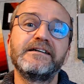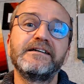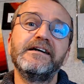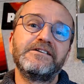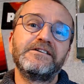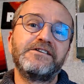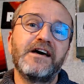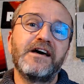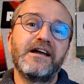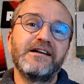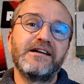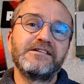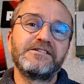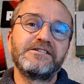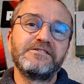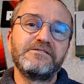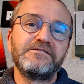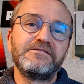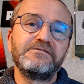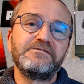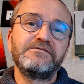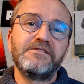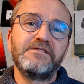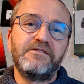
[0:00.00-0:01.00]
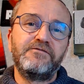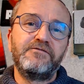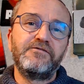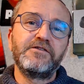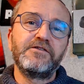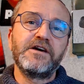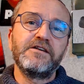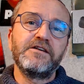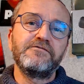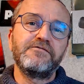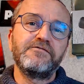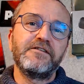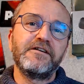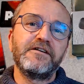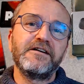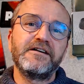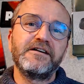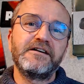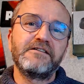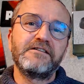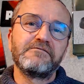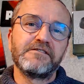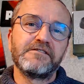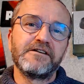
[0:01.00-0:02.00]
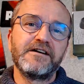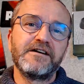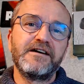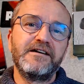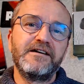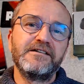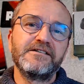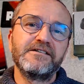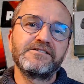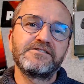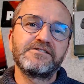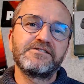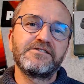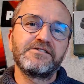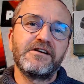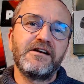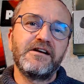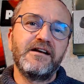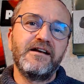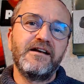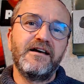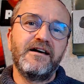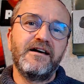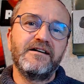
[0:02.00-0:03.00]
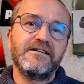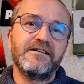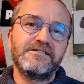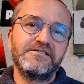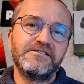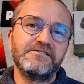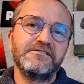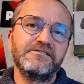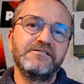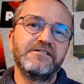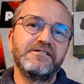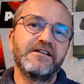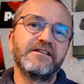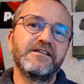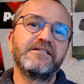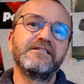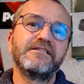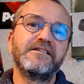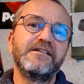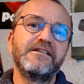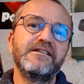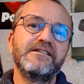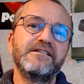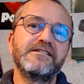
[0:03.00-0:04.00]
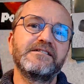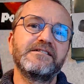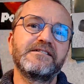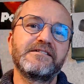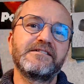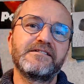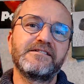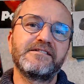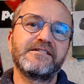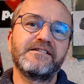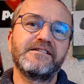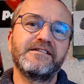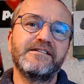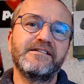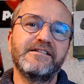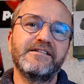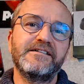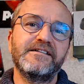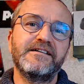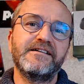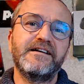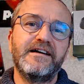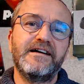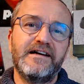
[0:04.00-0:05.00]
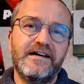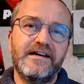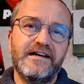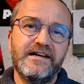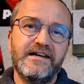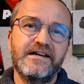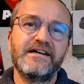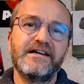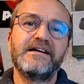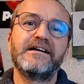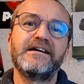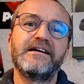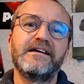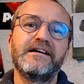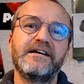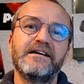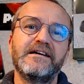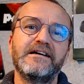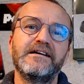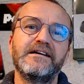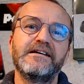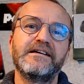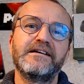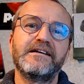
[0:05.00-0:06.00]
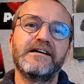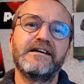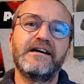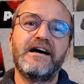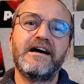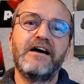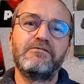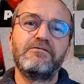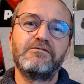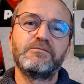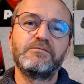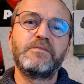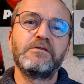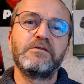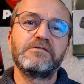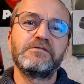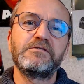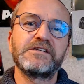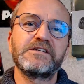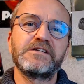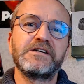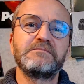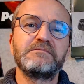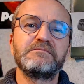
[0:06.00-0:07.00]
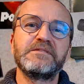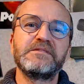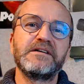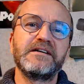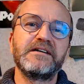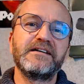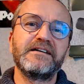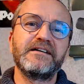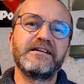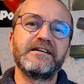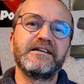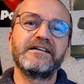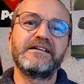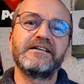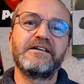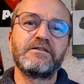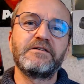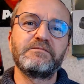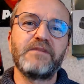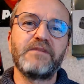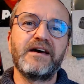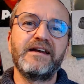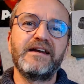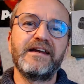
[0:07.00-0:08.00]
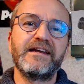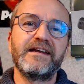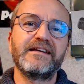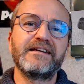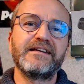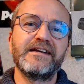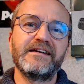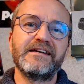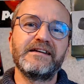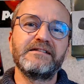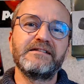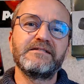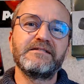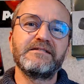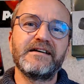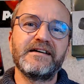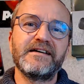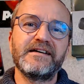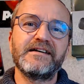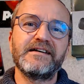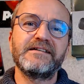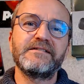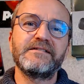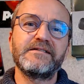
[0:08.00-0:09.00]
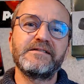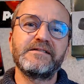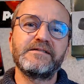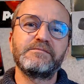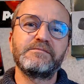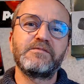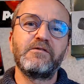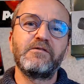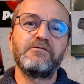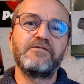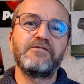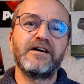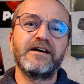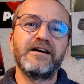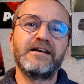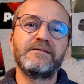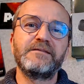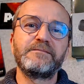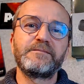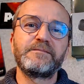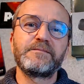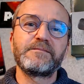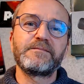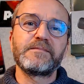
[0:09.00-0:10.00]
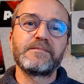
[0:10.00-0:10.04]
challenge you, if you can find grains larger than these, I will post them on my LinkedIn profile.